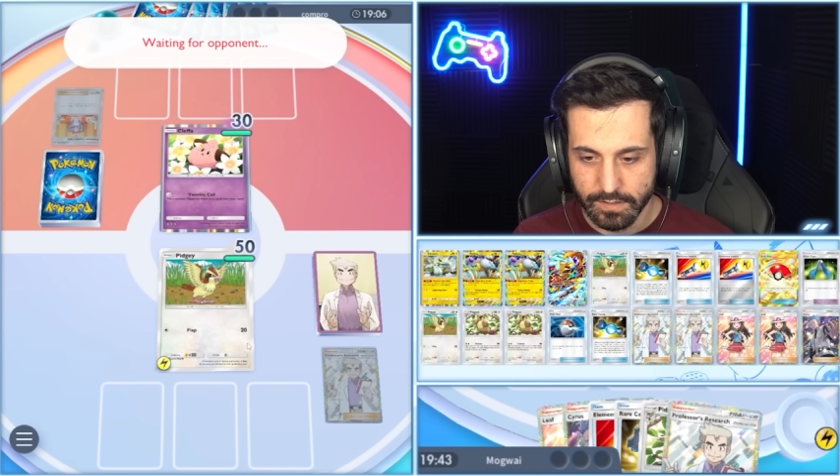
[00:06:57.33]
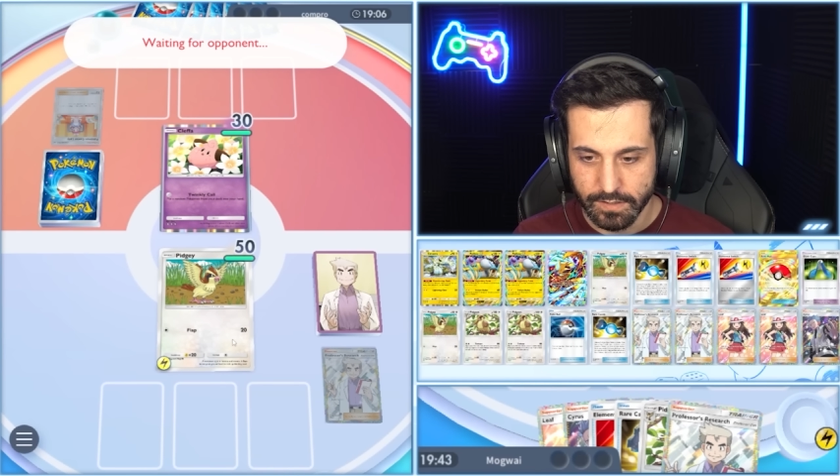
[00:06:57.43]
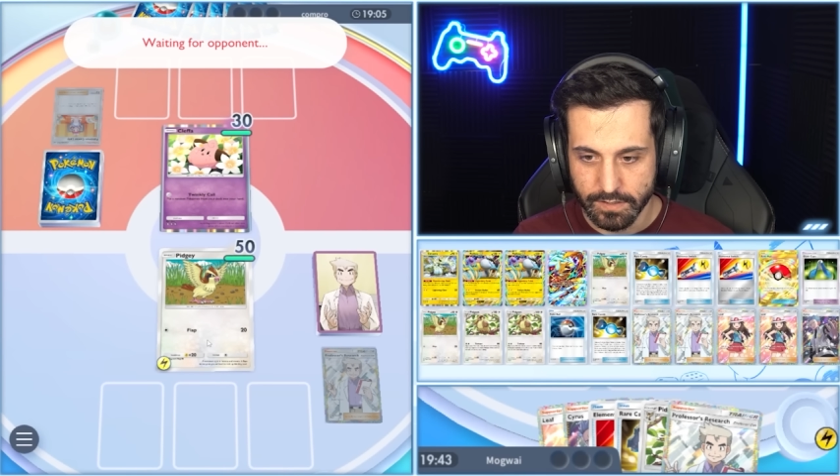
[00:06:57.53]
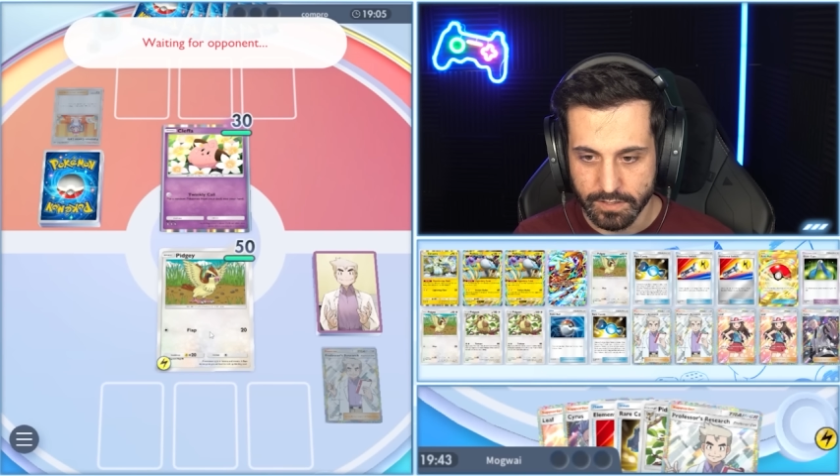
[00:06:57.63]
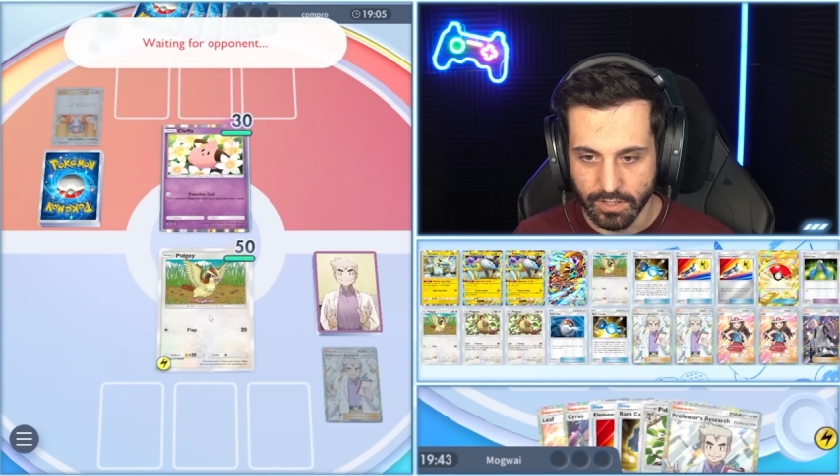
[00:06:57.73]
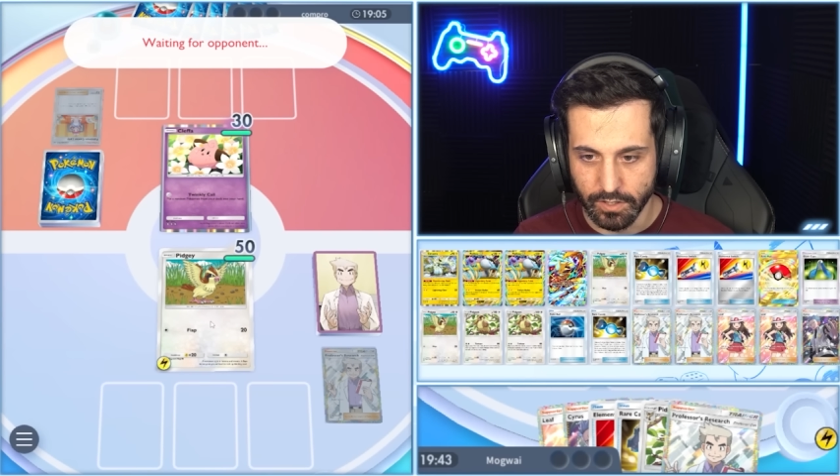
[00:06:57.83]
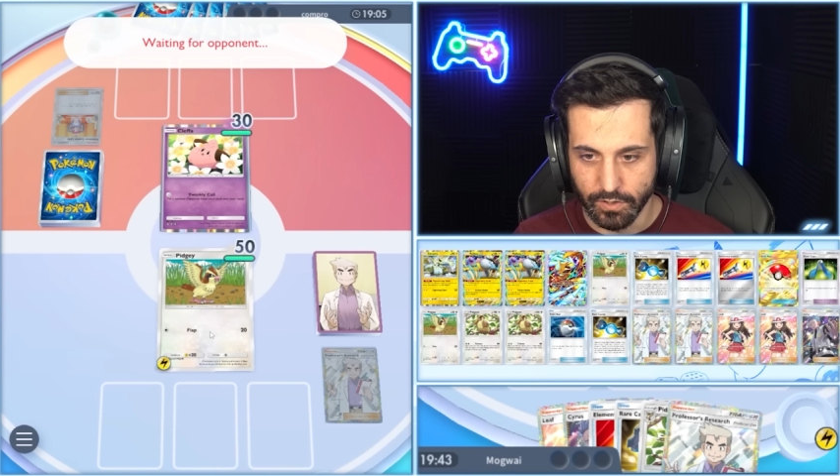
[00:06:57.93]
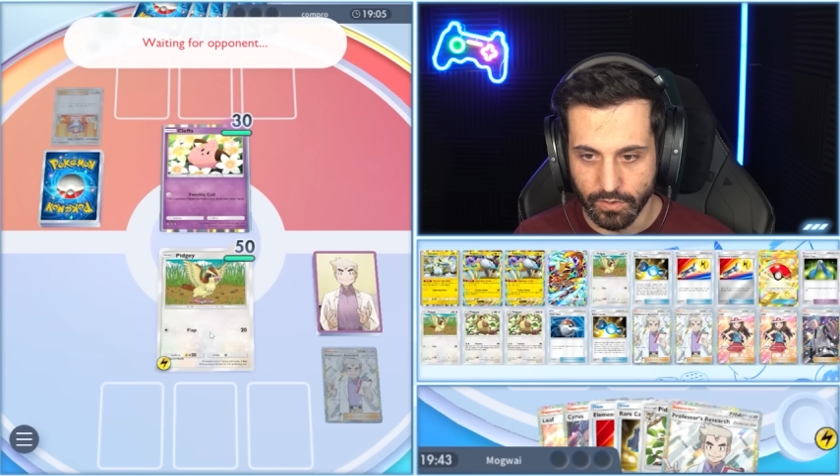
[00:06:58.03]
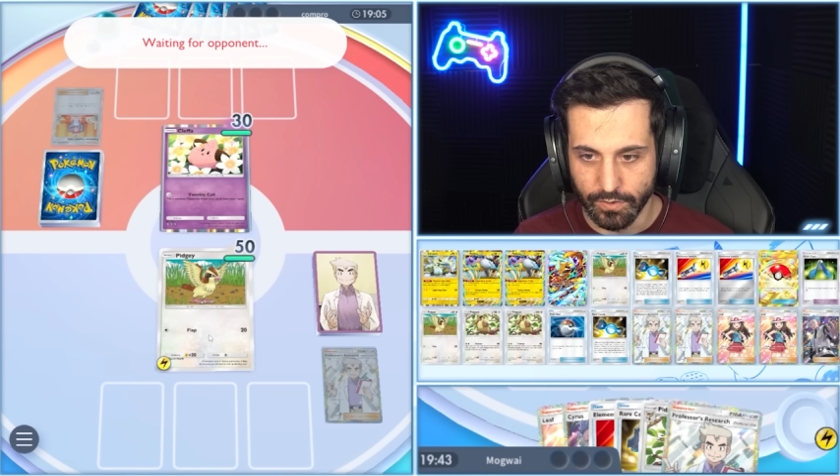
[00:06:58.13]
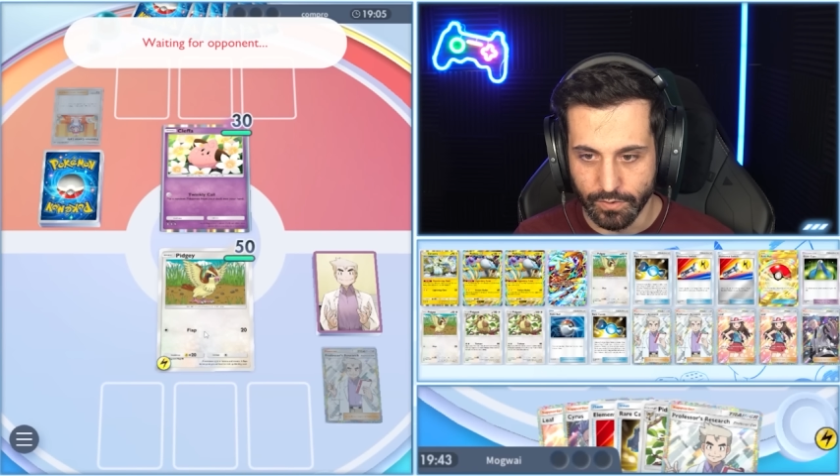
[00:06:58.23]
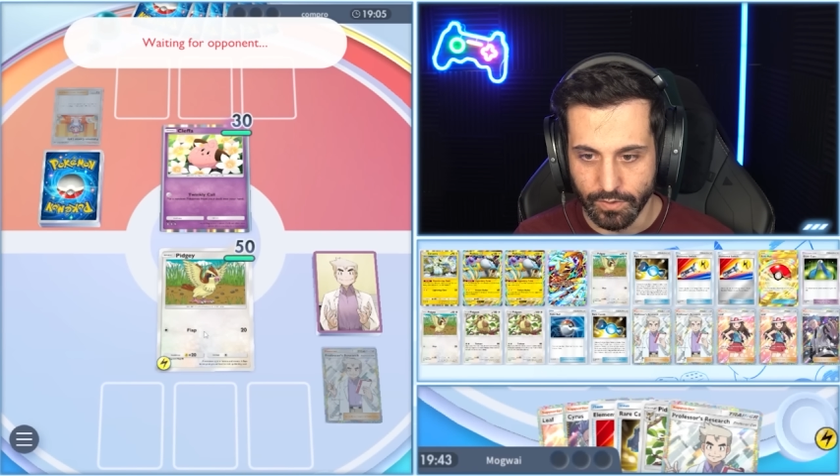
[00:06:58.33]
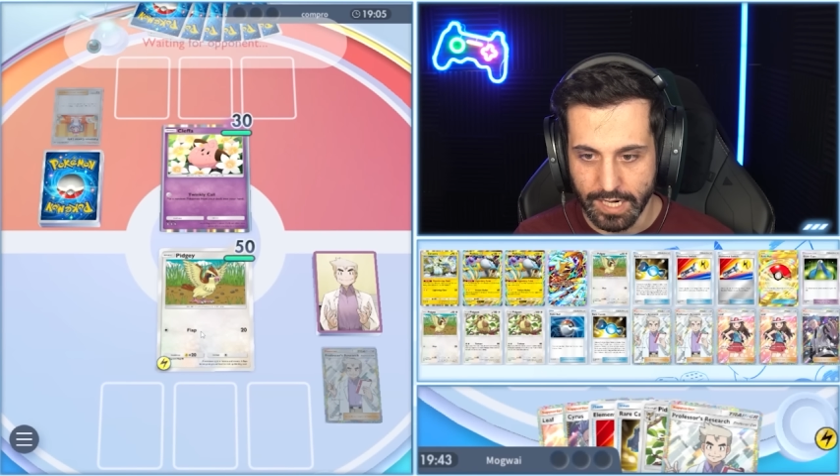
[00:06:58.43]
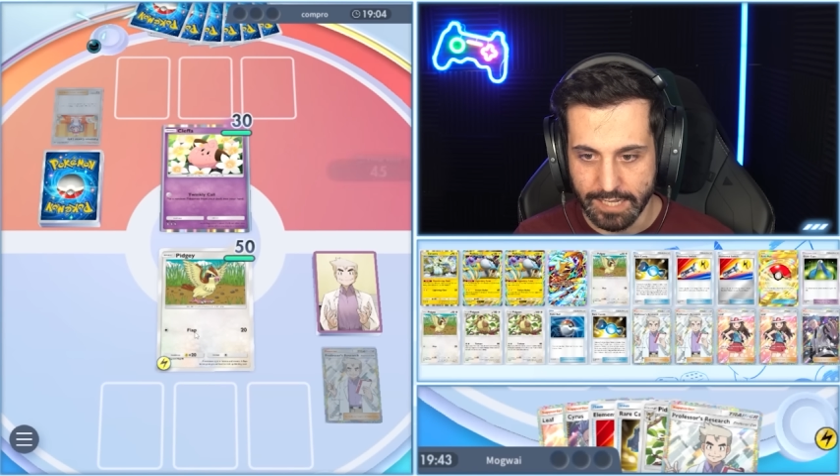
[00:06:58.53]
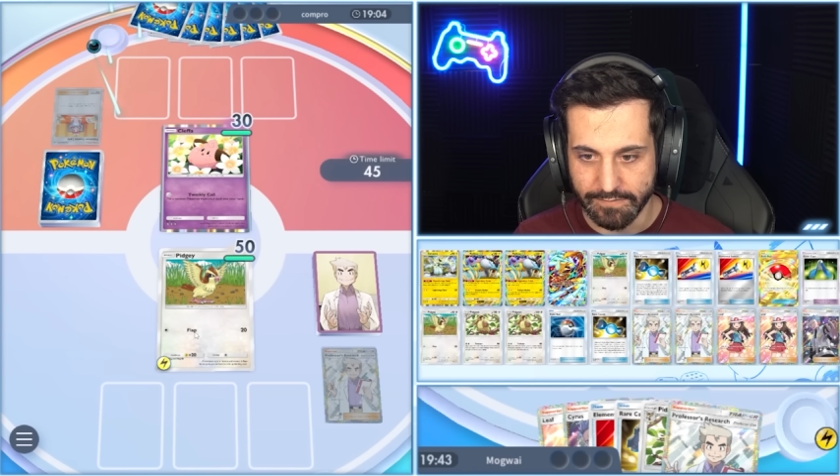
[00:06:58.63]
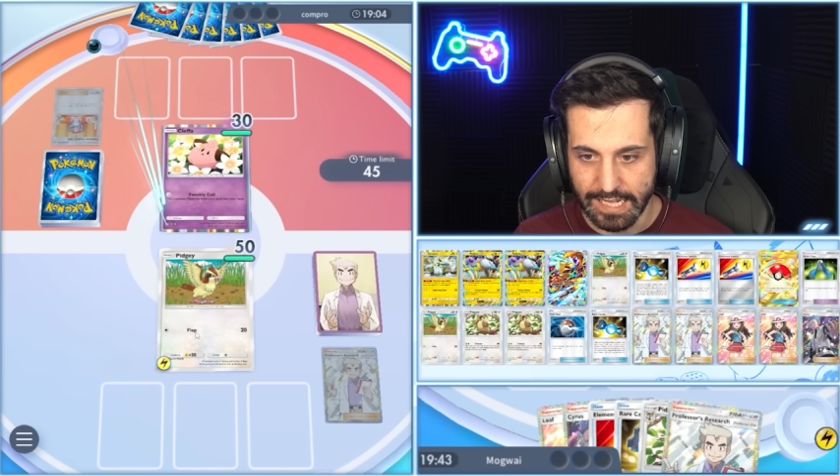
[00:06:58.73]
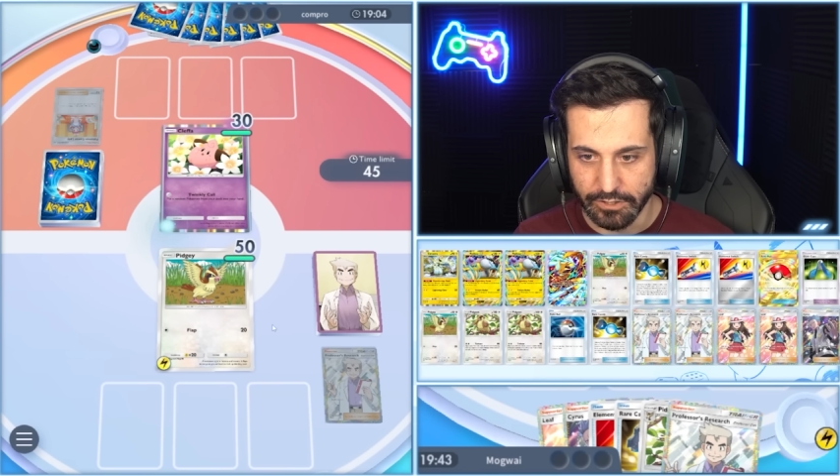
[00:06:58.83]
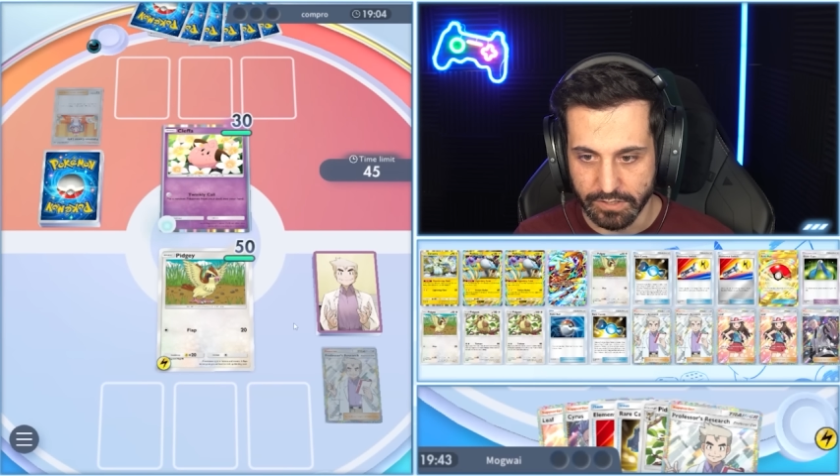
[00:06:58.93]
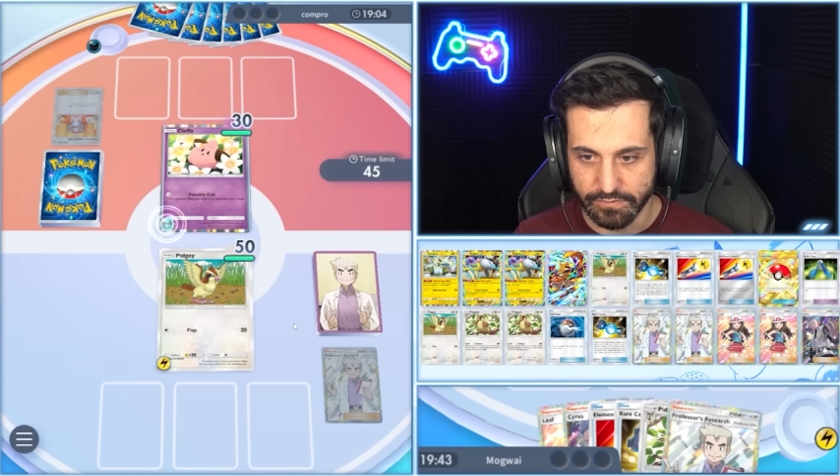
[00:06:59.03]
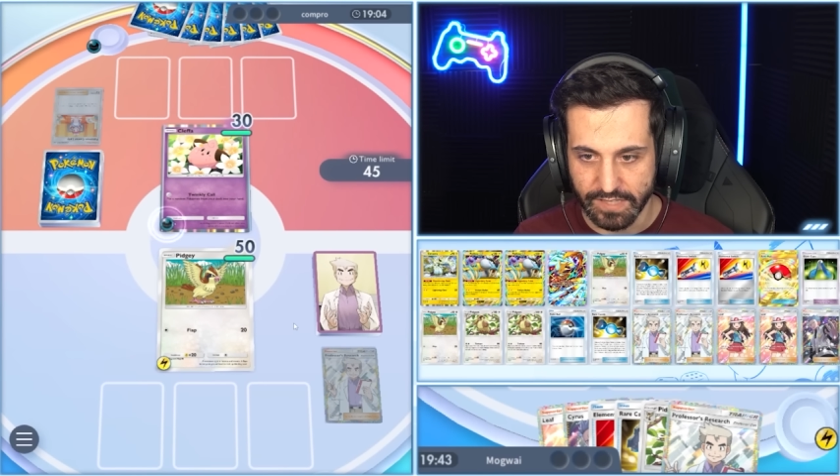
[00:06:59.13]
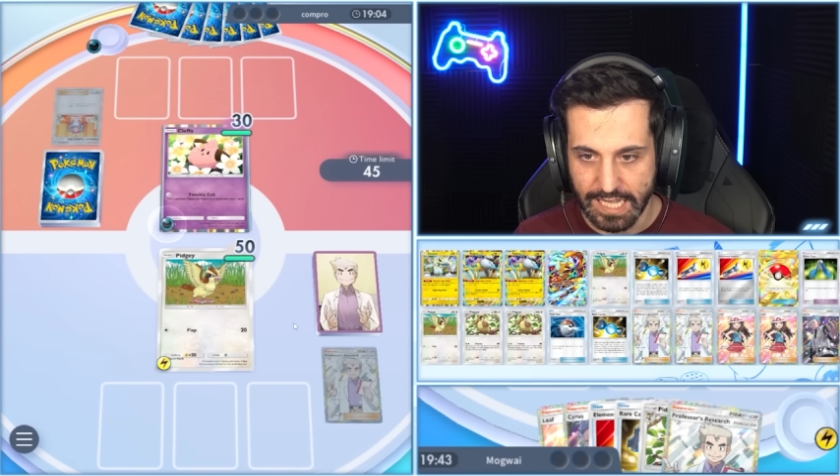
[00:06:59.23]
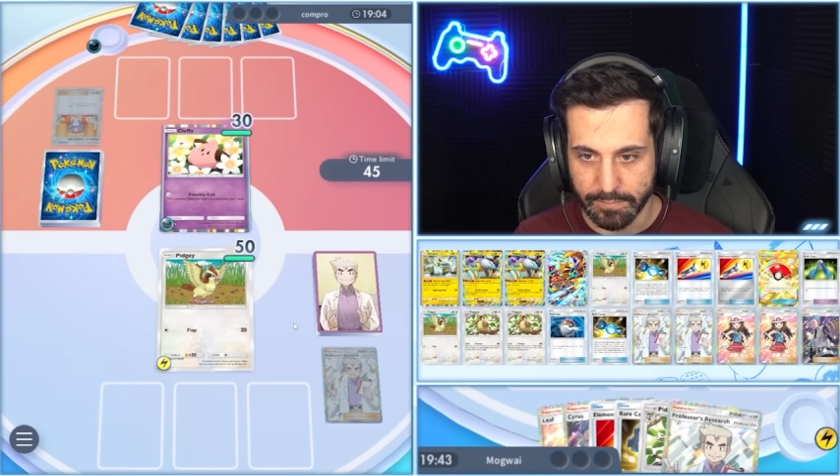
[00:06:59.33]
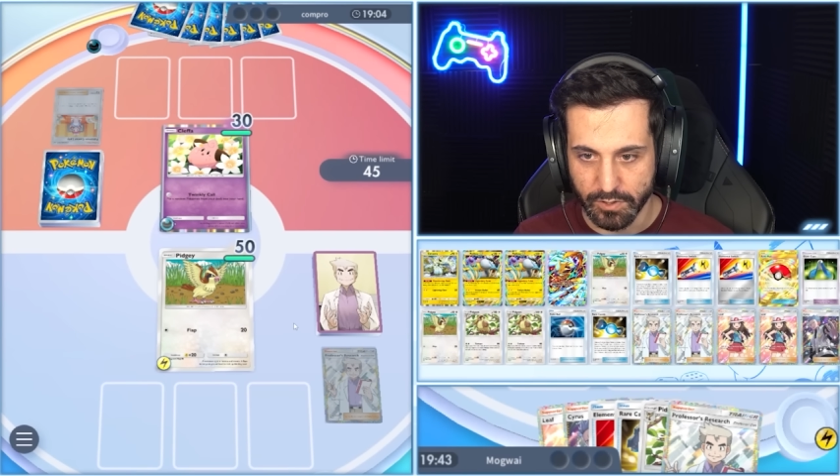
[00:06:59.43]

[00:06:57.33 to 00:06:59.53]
So I value the flap